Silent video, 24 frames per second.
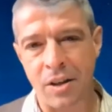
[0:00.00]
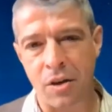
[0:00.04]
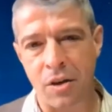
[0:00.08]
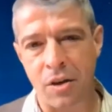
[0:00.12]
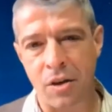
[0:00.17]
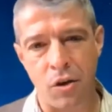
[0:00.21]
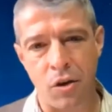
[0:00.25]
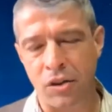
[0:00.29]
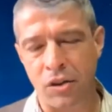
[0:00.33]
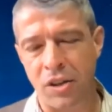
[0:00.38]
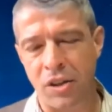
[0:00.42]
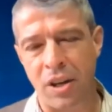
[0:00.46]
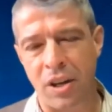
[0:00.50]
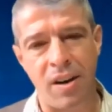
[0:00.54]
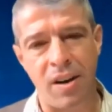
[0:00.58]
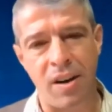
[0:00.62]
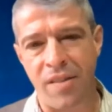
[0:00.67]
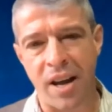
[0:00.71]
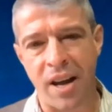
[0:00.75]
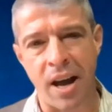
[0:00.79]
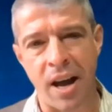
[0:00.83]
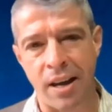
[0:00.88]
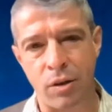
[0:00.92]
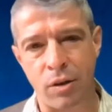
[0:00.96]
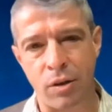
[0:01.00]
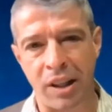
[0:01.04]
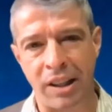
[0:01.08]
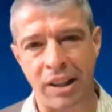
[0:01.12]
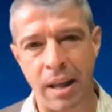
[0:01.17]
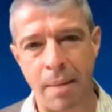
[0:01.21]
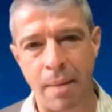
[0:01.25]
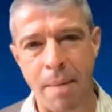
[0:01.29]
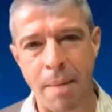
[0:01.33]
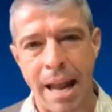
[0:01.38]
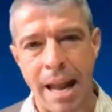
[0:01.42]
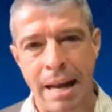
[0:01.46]
It doesn't mean to
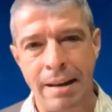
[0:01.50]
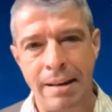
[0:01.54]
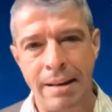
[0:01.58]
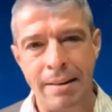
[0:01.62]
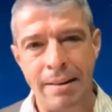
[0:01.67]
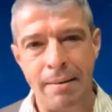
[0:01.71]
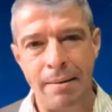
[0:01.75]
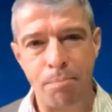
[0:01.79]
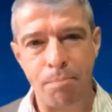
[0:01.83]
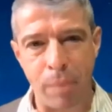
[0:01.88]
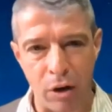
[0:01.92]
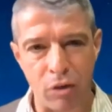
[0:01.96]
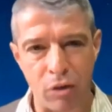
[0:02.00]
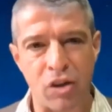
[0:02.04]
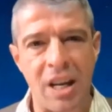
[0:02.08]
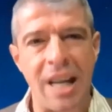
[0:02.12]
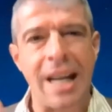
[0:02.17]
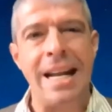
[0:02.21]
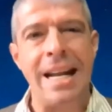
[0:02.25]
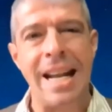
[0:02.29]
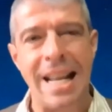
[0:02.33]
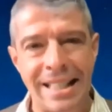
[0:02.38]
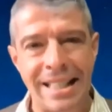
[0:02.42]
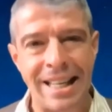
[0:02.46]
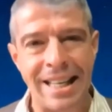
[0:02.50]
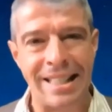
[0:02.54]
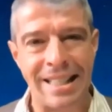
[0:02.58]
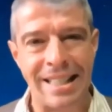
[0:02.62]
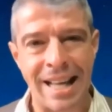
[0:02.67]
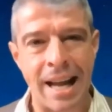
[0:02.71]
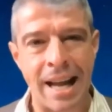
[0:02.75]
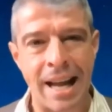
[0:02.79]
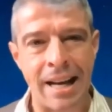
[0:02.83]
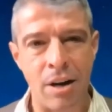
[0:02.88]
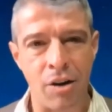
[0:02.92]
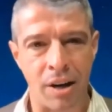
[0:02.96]
uh, throw away
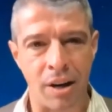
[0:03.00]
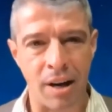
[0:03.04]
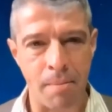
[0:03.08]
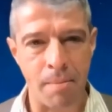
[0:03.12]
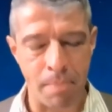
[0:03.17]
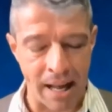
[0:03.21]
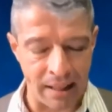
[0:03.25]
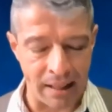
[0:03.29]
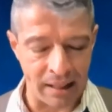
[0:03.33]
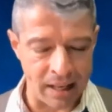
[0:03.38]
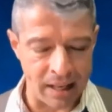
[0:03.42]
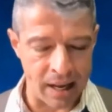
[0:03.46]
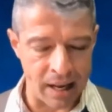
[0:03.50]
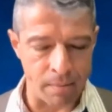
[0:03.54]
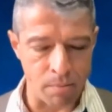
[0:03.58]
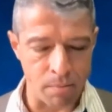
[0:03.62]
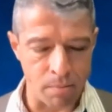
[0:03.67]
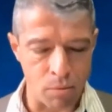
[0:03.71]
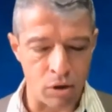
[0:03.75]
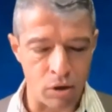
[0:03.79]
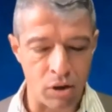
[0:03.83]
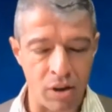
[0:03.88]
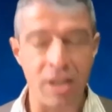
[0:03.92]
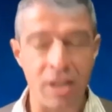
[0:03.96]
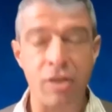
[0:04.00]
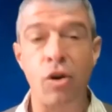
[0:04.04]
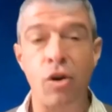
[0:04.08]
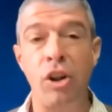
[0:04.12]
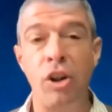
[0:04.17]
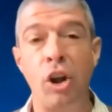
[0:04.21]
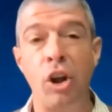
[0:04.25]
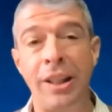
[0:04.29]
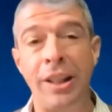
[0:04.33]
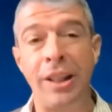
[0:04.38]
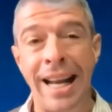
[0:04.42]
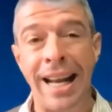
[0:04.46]
what what exists,
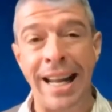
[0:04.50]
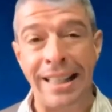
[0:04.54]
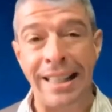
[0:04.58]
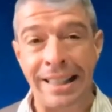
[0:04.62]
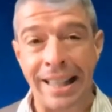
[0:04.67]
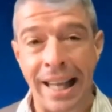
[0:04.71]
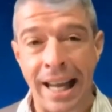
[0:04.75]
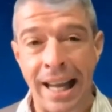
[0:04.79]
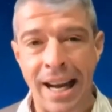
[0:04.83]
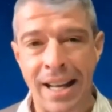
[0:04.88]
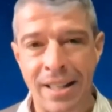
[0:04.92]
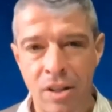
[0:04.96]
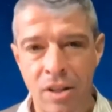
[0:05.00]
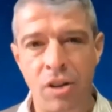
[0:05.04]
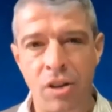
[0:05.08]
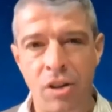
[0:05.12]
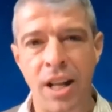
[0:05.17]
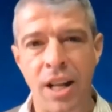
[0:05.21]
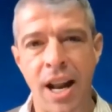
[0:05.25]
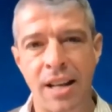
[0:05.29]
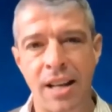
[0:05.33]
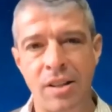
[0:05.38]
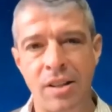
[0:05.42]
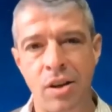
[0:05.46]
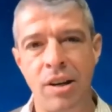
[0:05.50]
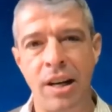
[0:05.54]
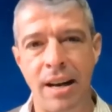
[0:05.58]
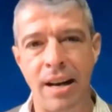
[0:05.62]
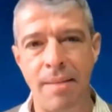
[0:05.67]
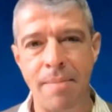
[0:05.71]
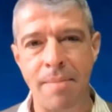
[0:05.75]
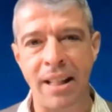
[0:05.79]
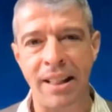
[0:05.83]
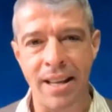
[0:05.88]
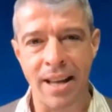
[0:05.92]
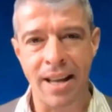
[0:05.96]
but yes, we need to
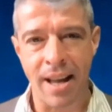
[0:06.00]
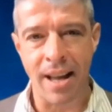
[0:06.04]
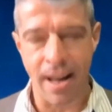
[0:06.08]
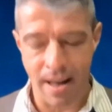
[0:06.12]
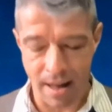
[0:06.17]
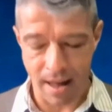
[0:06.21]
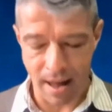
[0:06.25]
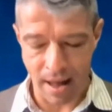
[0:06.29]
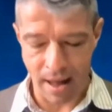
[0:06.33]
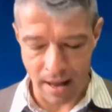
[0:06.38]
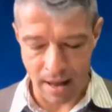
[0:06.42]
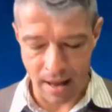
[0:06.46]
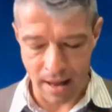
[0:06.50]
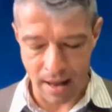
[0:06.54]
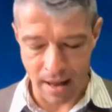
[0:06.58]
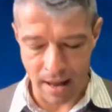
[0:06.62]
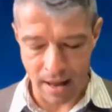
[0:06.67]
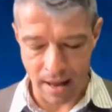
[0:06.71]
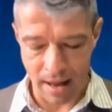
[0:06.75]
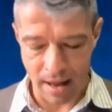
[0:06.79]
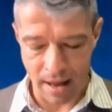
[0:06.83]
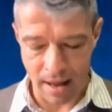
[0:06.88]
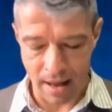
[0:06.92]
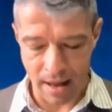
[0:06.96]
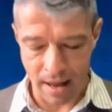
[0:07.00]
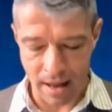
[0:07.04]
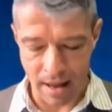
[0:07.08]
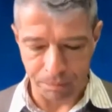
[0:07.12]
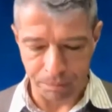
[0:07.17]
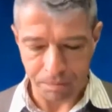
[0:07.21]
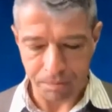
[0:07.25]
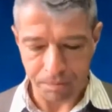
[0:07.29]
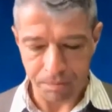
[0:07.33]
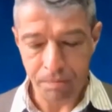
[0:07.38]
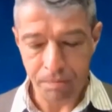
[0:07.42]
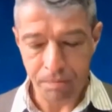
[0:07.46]
rethink about this when
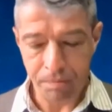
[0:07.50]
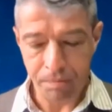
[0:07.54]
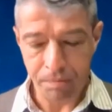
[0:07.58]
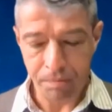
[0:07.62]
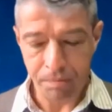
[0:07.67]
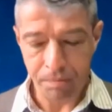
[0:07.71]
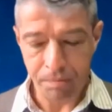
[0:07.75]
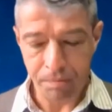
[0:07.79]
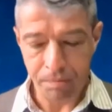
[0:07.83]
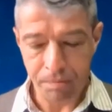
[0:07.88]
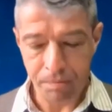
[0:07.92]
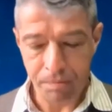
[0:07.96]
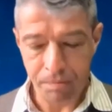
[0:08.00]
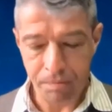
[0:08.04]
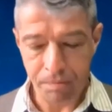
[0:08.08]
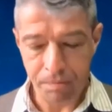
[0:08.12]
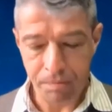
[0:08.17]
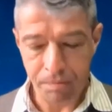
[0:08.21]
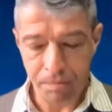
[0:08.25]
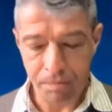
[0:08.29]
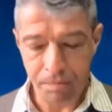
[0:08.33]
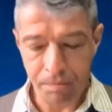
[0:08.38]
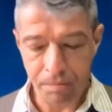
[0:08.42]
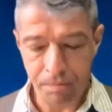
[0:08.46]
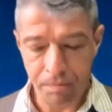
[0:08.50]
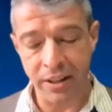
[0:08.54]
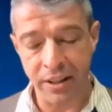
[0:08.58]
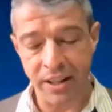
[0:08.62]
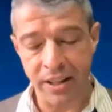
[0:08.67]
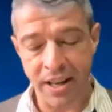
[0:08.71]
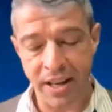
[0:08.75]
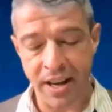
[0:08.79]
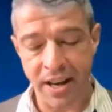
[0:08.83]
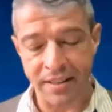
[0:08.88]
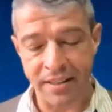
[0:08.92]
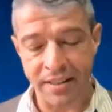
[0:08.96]
um, thinking
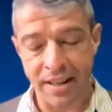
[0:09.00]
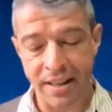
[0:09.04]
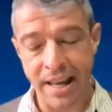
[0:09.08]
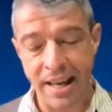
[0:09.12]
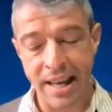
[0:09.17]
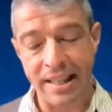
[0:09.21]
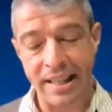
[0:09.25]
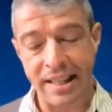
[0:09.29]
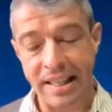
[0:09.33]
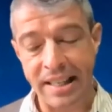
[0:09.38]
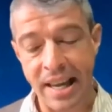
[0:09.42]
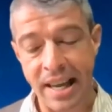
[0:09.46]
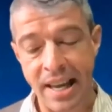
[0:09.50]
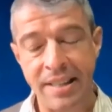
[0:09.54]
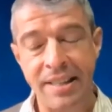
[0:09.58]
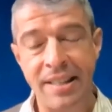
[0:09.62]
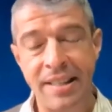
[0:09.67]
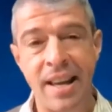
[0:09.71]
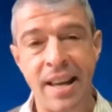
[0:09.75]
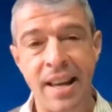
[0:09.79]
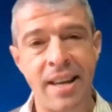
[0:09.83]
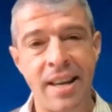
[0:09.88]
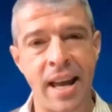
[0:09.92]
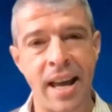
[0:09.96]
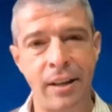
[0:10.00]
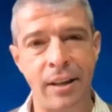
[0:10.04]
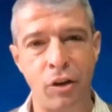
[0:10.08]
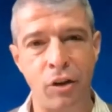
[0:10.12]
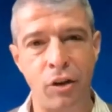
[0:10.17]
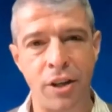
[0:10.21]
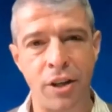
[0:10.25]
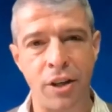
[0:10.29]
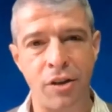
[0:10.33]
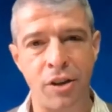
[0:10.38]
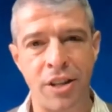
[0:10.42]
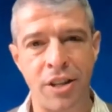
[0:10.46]
about um,
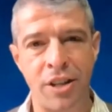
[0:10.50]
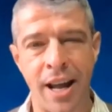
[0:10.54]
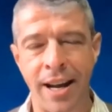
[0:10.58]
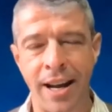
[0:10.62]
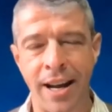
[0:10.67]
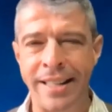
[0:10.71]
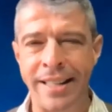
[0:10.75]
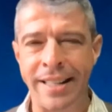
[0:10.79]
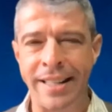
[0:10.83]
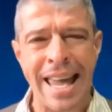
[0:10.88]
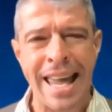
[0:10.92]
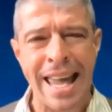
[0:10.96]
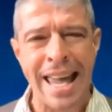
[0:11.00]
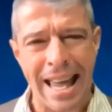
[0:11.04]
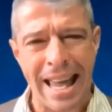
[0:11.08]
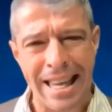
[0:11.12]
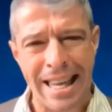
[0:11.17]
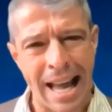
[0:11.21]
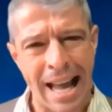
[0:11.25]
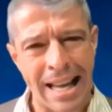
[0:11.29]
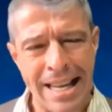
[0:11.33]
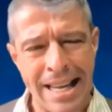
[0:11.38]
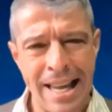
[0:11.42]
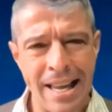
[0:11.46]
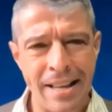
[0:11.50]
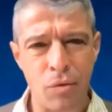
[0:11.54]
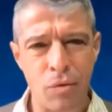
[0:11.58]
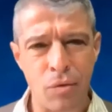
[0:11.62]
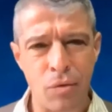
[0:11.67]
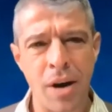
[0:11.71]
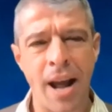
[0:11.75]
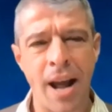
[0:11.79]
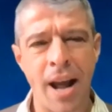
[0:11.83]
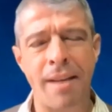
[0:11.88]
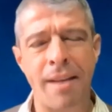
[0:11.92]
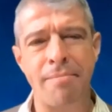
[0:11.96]
climate change to
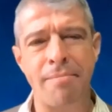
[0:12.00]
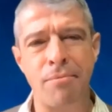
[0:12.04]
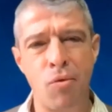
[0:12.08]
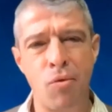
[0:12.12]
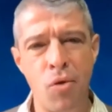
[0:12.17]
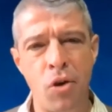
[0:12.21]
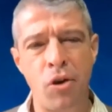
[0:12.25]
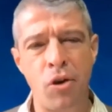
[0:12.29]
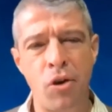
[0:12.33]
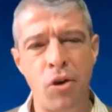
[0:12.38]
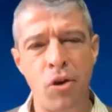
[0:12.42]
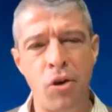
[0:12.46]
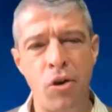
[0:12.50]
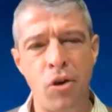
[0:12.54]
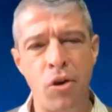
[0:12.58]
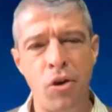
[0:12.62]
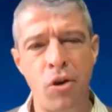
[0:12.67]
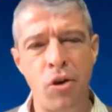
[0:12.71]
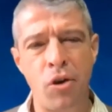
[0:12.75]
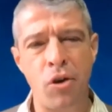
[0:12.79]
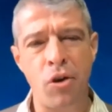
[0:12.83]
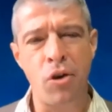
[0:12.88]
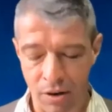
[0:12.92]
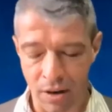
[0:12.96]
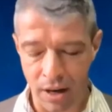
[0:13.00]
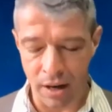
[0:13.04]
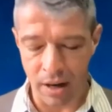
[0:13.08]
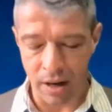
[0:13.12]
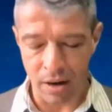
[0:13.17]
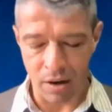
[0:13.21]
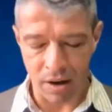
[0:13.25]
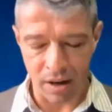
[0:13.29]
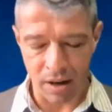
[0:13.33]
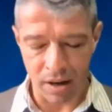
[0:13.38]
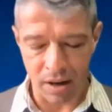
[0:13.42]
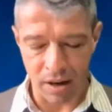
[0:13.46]
include social
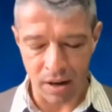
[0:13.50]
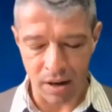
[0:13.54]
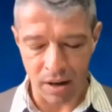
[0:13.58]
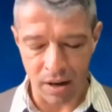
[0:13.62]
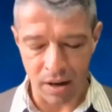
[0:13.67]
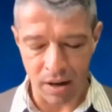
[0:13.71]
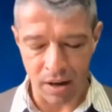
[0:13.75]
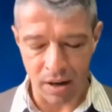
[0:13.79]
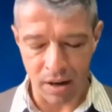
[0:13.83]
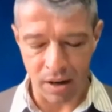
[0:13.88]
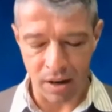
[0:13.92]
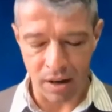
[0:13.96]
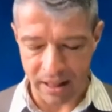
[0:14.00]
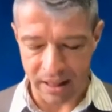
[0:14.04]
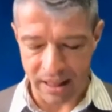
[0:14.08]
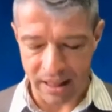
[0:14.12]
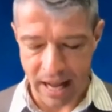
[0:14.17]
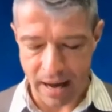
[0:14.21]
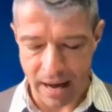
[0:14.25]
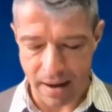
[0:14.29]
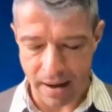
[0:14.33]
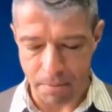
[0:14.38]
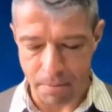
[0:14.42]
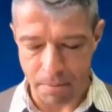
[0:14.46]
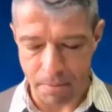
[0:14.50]
um, stakeholders.